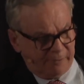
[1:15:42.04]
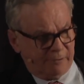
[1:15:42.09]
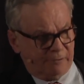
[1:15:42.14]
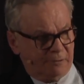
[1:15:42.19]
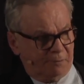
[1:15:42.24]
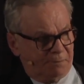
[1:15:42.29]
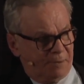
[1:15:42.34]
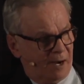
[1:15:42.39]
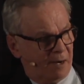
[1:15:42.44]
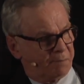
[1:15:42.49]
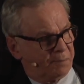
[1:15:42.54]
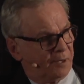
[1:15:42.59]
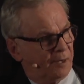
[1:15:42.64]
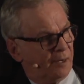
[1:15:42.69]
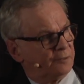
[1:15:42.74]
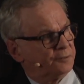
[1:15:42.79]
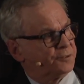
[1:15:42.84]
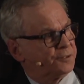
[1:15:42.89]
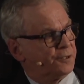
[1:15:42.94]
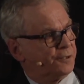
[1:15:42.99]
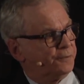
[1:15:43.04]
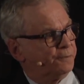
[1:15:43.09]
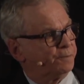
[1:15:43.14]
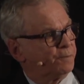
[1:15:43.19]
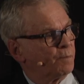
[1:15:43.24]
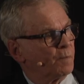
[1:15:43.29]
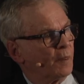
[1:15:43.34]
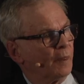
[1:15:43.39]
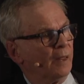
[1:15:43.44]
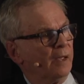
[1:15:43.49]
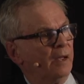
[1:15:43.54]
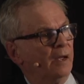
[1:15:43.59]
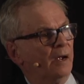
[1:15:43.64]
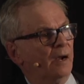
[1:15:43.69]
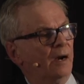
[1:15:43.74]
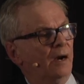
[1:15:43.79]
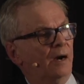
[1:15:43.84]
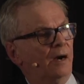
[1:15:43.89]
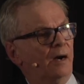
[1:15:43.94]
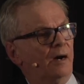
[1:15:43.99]
into pop culture.
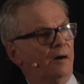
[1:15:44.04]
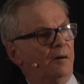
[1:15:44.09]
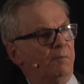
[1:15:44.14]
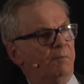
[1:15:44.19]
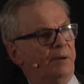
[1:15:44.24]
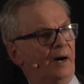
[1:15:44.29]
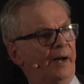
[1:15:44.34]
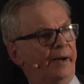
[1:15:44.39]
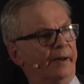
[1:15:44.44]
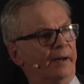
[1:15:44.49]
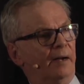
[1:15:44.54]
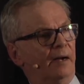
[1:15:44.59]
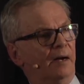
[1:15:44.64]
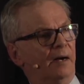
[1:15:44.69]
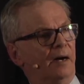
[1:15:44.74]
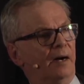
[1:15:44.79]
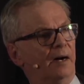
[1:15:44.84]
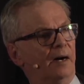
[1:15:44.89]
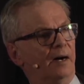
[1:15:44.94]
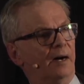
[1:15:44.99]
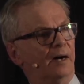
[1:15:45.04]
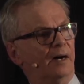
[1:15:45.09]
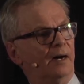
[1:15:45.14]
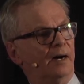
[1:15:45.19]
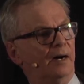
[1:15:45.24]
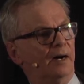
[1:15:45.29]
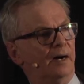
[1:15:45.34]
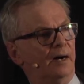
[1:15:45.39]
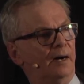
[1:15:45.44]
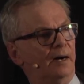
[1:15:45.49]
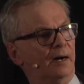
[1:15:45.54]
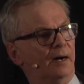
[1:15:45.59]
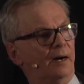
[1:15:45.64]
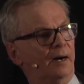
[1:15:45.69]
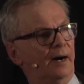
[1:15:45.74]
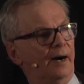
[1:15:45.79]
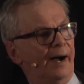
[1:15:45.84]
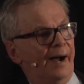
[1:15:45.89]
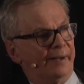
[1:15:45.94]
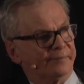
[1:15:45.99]
But
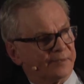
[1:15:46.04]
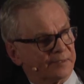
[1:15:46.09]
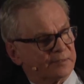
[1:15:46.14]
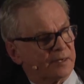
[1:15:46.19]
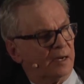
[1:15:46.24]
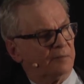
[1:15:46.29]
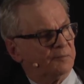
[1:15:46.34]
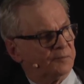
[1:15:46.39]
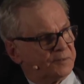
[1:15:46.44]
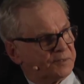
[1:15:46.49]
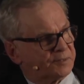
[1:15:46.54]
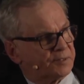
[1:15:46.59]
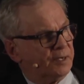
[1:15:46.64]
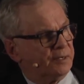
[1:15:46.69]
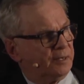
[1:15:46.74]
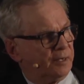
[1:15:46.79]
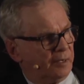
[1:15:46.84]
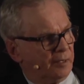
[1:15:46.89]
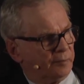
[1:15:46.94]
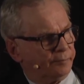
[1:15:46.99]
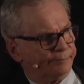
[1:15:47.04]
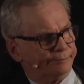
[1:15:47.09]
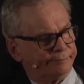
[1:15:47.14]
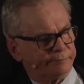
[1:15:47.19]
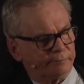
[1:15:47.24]
at the time of the sinking,